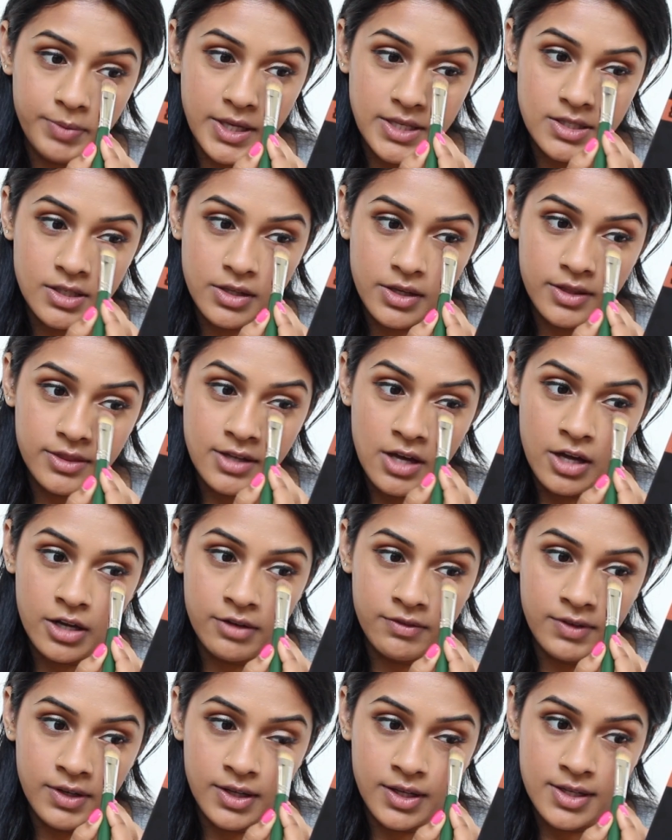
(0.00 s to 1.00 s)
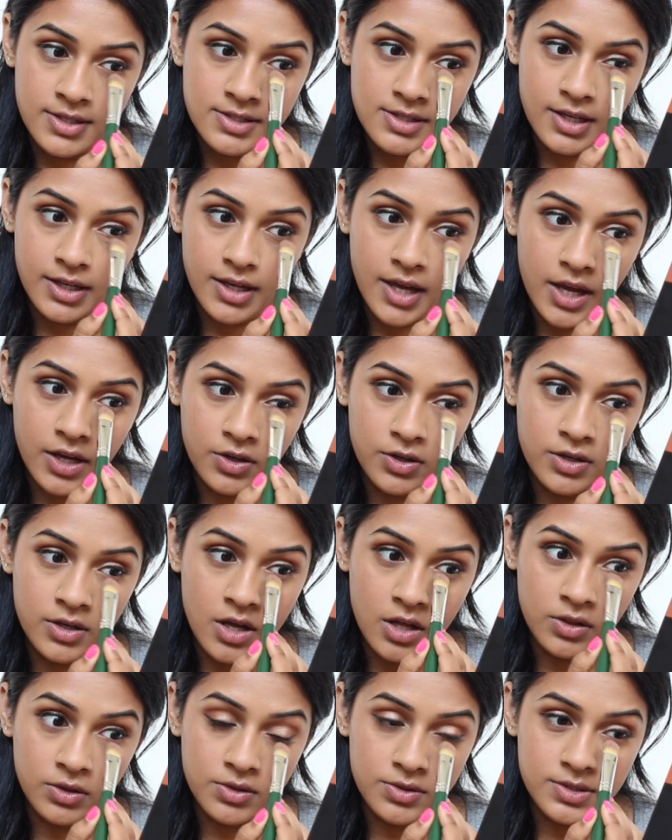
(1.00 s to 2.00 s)
Basically thought of it as I could
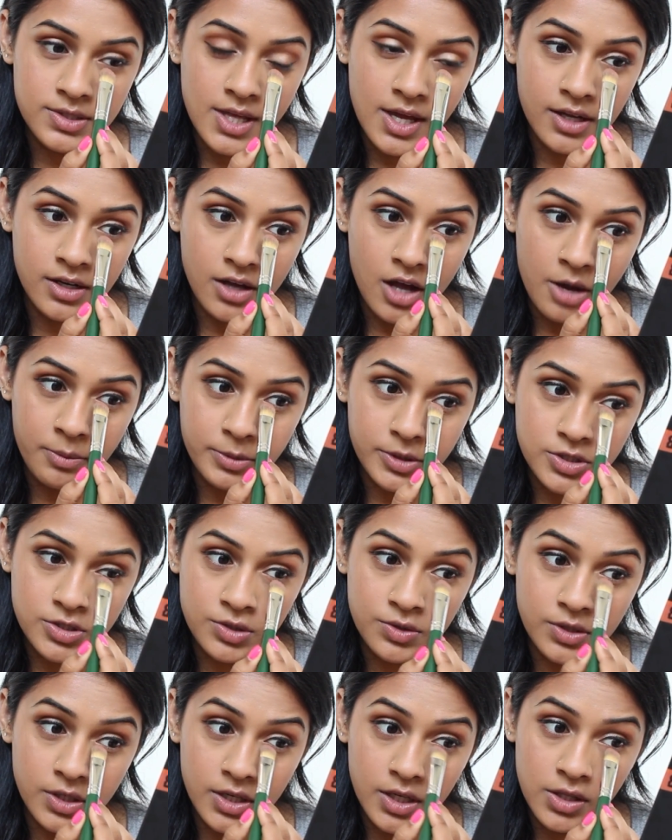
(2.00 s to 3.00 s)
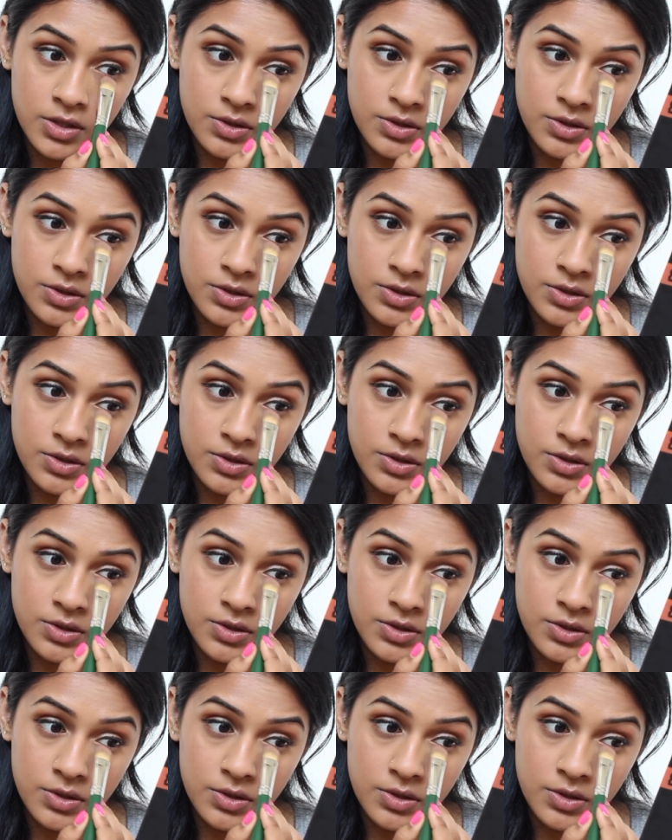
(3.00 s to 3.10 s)
not lose that opportunity,